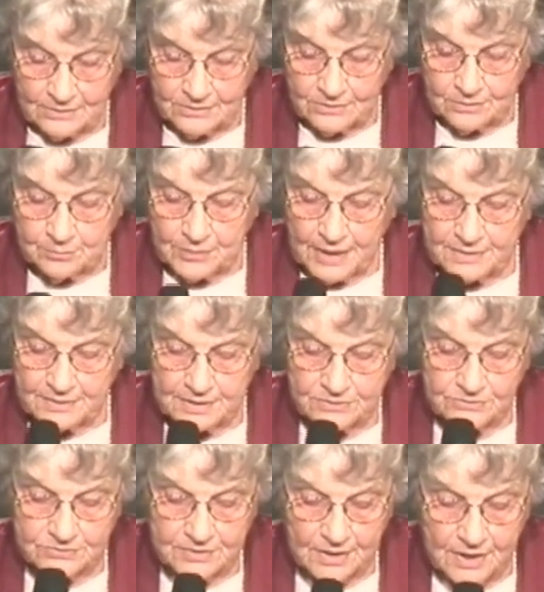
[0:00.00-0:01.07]
by this
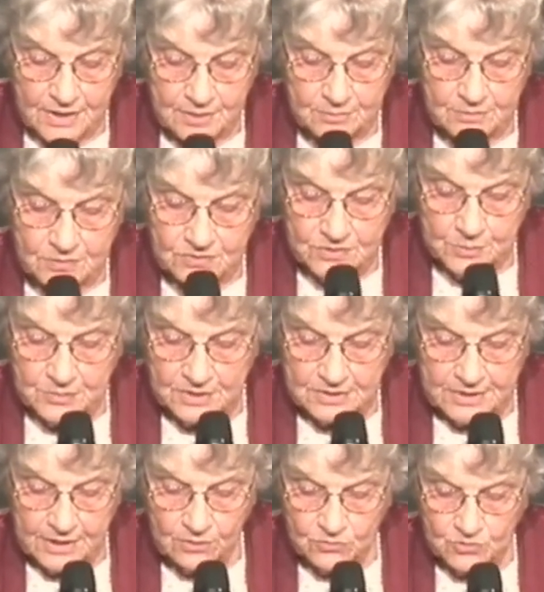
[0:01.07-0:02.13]
time, some of the
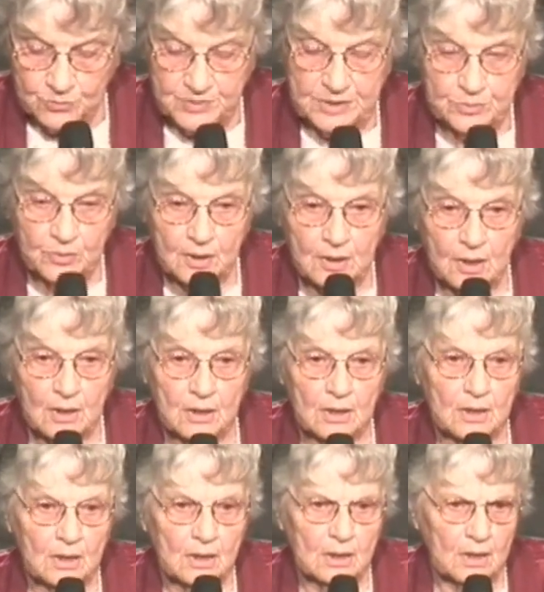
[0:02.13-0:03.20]
townspeople
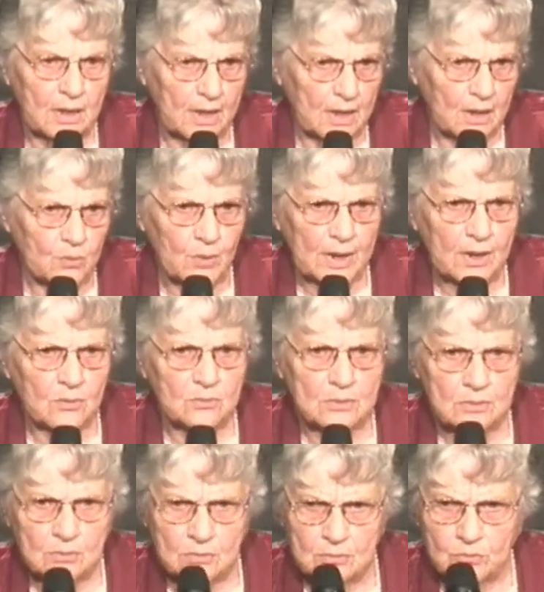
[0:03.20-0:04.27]
around
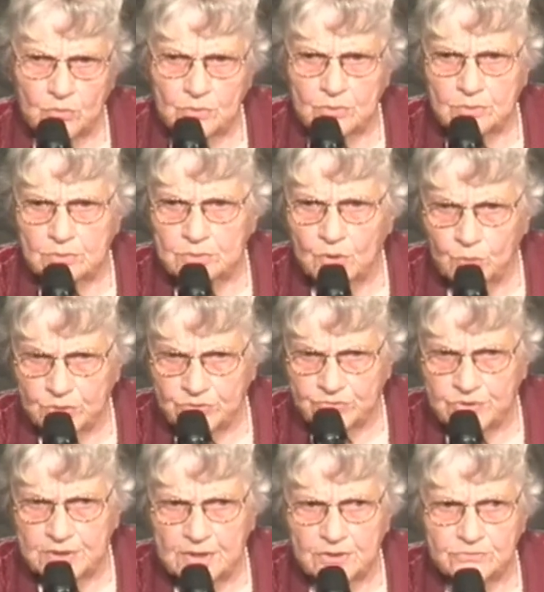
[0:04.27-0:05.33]
were noticing
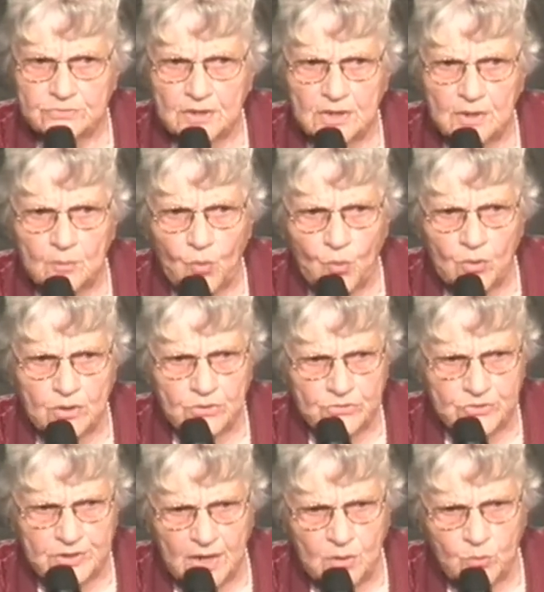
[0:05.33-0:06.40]
us a little more because now
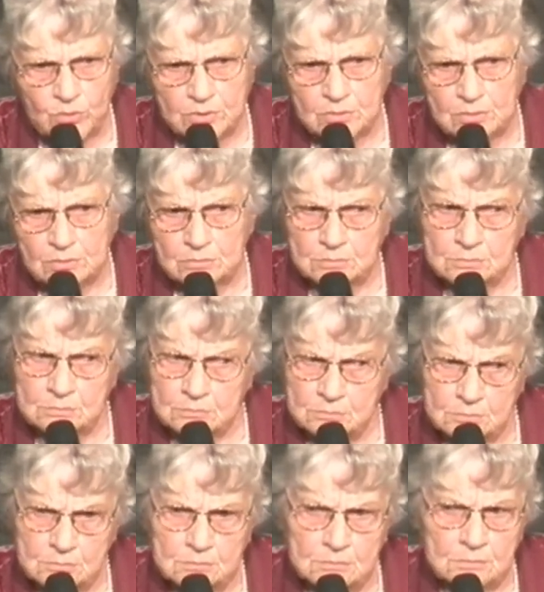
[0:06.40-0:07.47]
we're
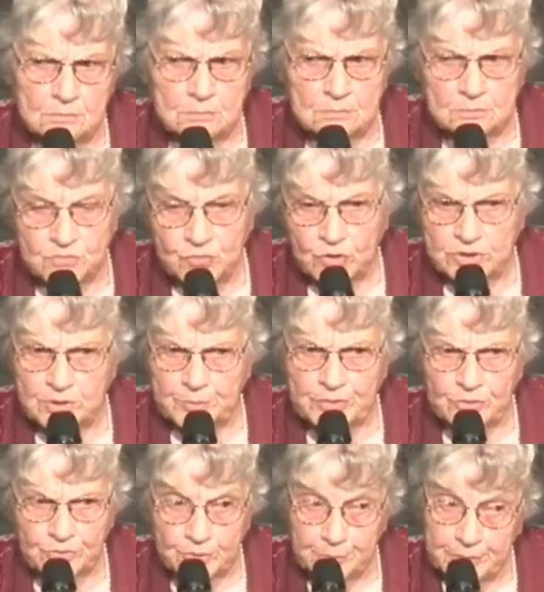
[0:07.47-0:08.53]
trying to build a
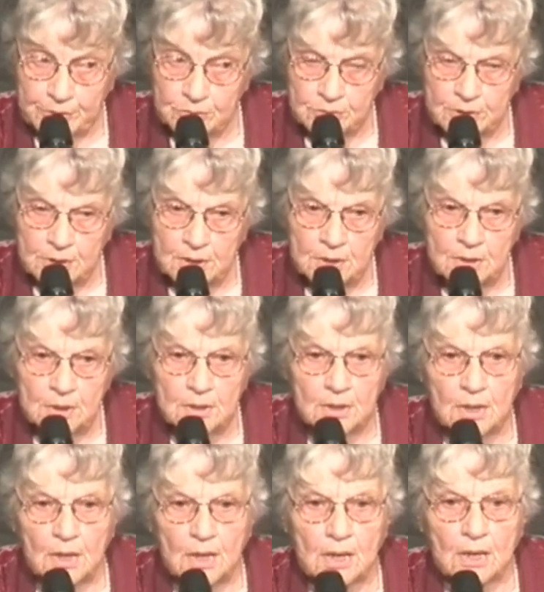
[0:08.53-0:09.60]
building
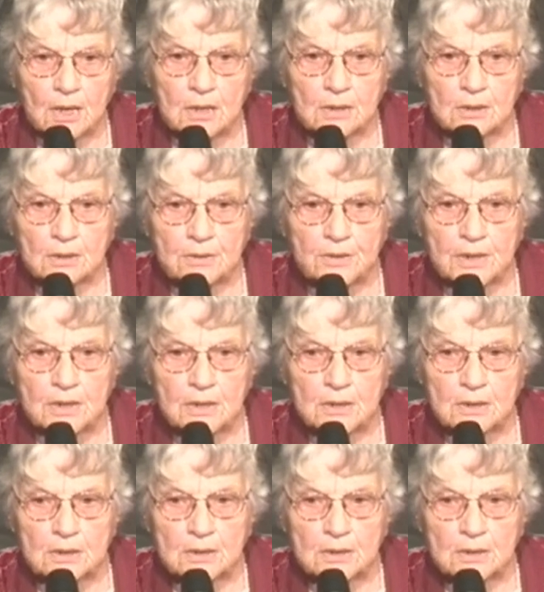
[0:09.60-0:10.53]
and they